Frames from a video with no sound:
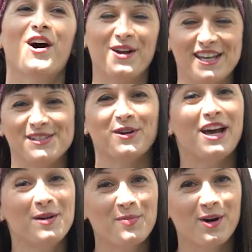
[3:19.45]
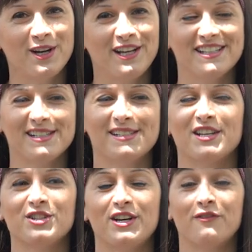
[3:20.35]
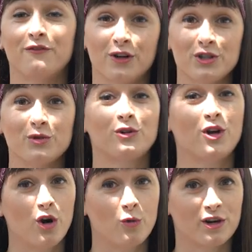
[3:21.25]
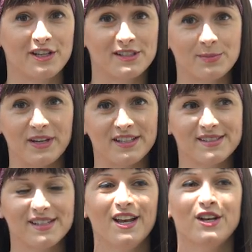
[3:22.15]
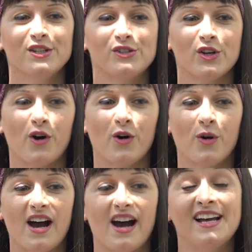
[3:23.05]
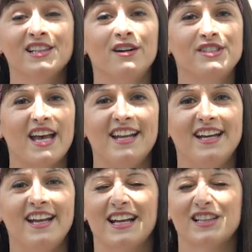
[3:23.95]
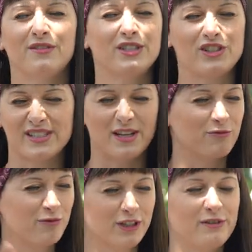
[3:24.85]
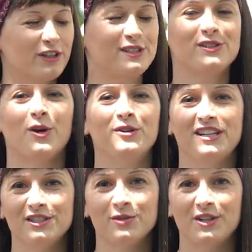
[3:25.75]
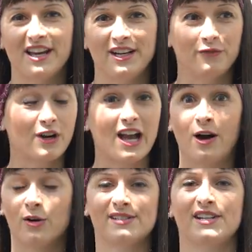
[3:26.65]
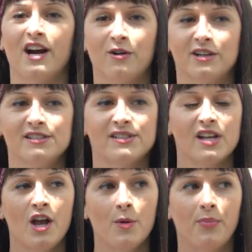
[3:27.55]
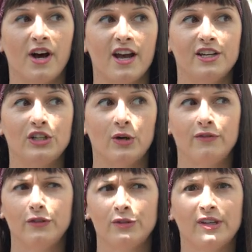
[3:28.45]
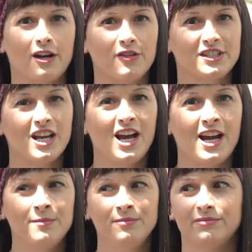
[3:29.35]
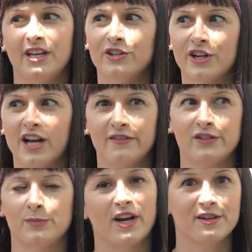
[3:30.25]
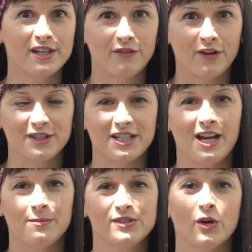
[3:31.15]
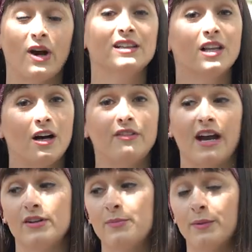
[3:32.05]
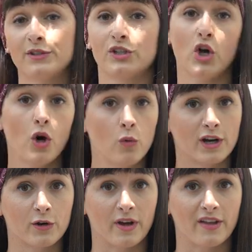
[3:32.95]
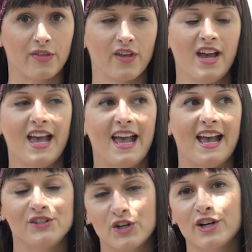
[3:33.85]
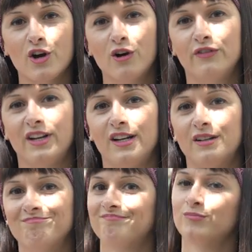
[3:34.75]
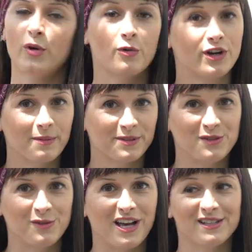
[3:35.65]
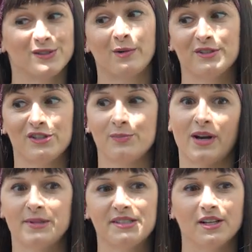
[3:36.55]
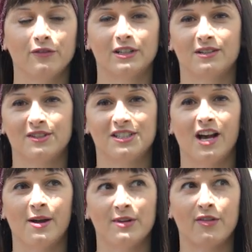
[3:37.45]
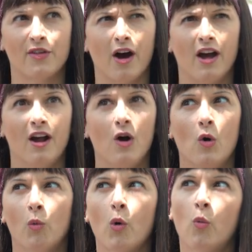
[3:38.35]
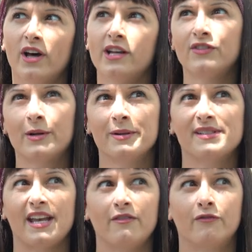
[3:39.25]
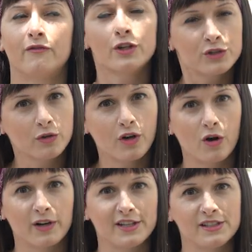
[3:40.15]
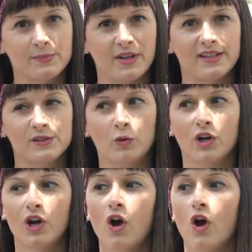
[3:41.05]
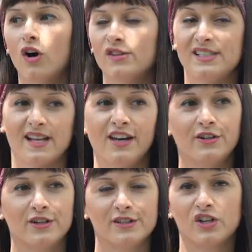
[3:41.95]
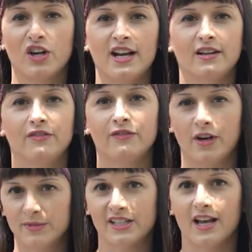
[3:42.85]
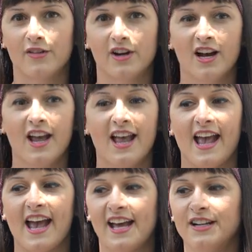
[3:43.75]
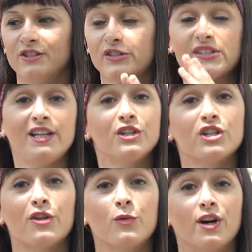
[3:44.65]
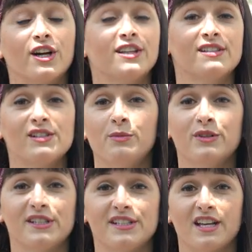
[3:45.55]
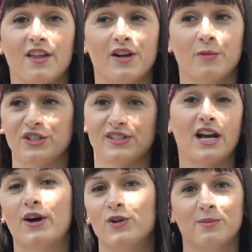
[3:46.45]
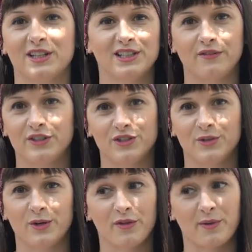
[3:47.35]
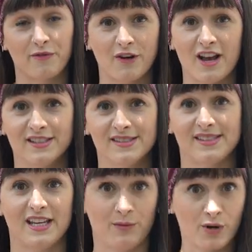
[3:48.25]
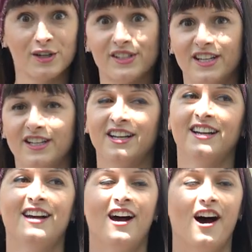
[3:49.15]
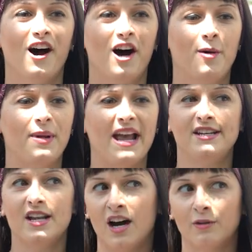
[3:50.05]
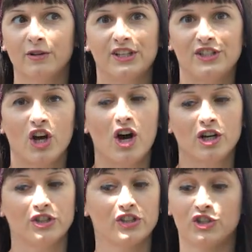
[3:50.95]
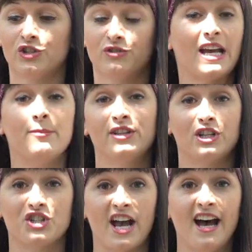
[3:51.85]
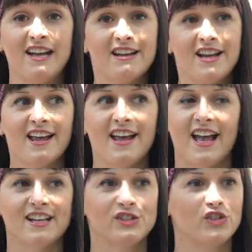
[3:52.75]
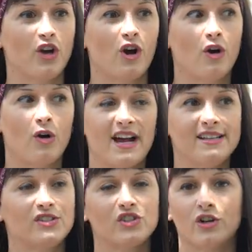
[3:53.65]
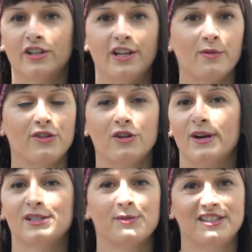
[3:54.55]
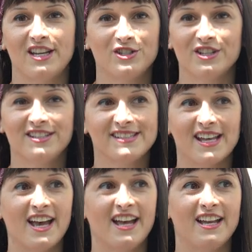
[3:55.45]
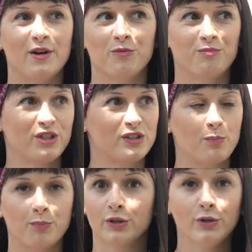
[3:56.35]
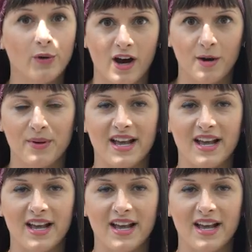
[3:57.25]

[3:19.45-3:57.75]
Okay, so Edit Party is essentially a virtual co-working space. So I love to edit and I love to just get really, really zoned into an edit for hours and hours. But you know, if you do that all the time, then you're kind of just by yourself all the time. So I love having people to co-work with. And during COVID, we weren't able to do that. So I was just by myself a lot of the time. And I thought, well, what if there was a virtual co-working space where all these editors could kind of come together and just see each other work and listen to music together, which is how I normally love to do it with my friends in person um, and not really talk, just type in the chat. And so I started it with no expectations and it just blew up.